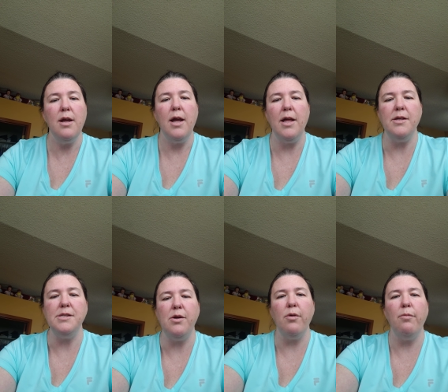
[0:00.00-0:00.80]
in the
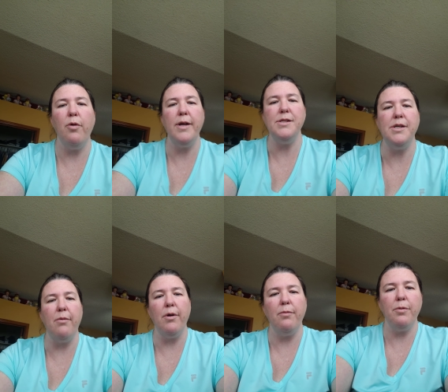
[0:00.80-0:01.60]
0.0%
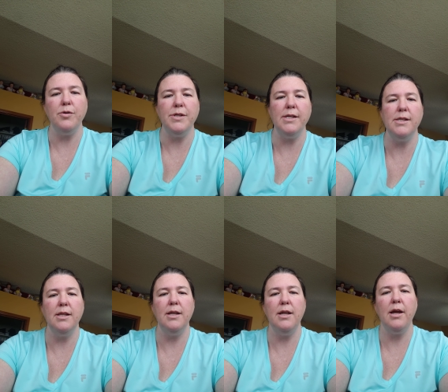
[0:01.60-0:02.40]

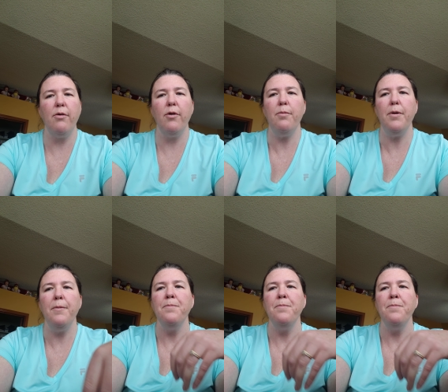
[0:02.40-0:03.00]
salinity group.